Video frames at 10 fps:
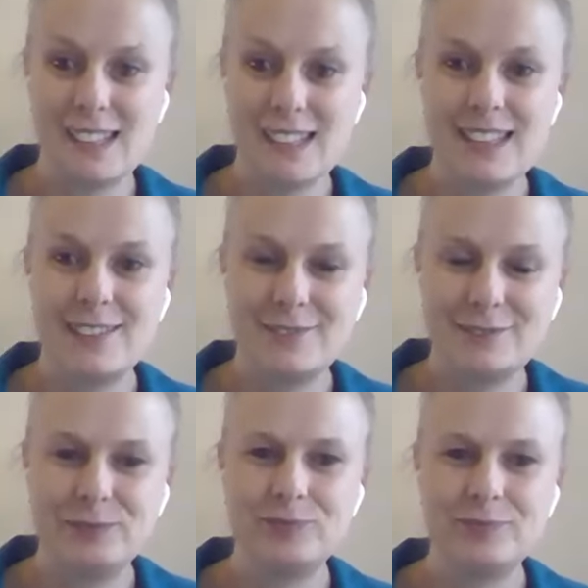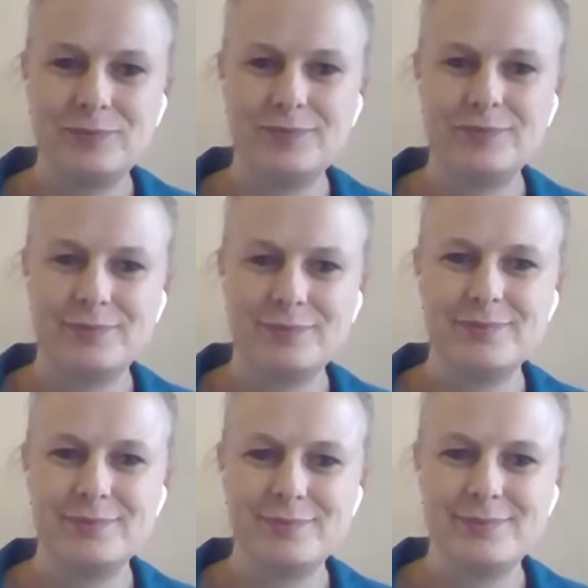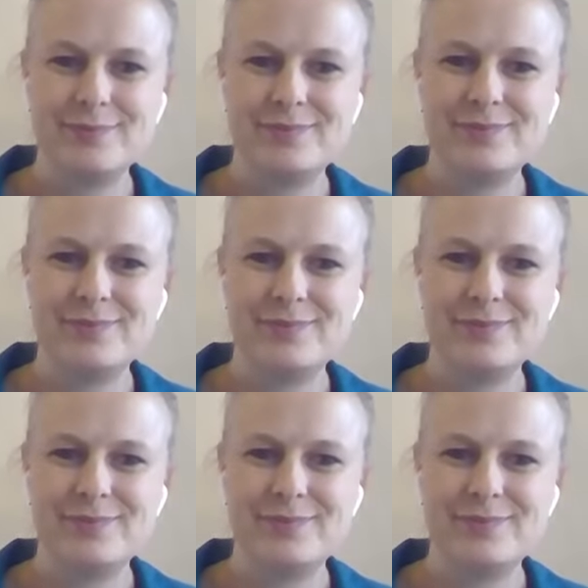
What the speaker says: on a baby shower list. Get people to